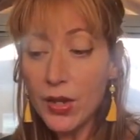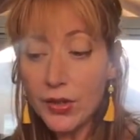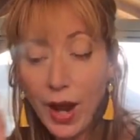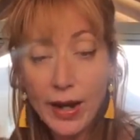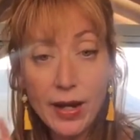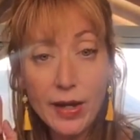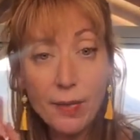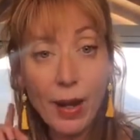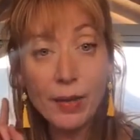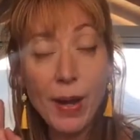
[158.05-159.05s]
So I had it in
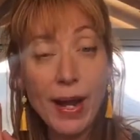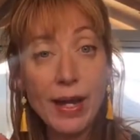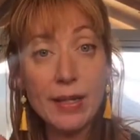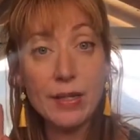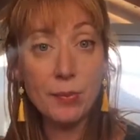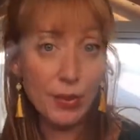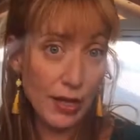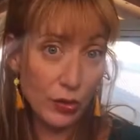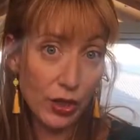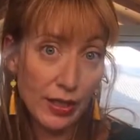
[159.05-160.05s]
the back of my head to
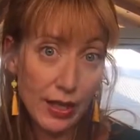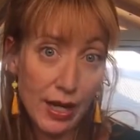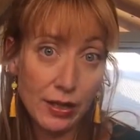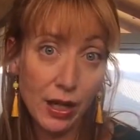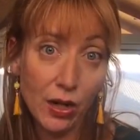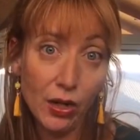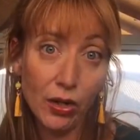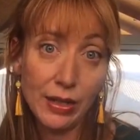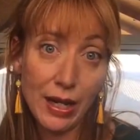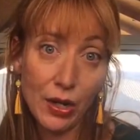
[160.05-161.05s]
potentially
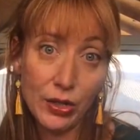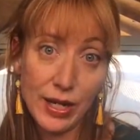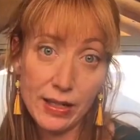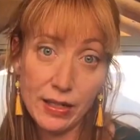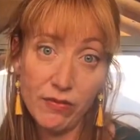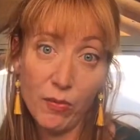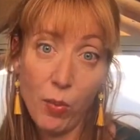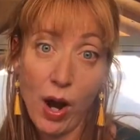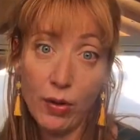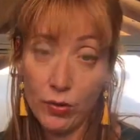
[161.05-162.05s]
get her tested for
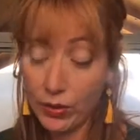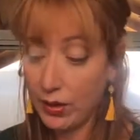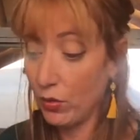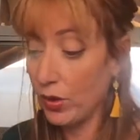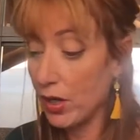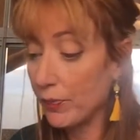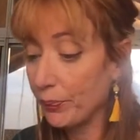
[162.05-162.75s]
pyrrole disorder.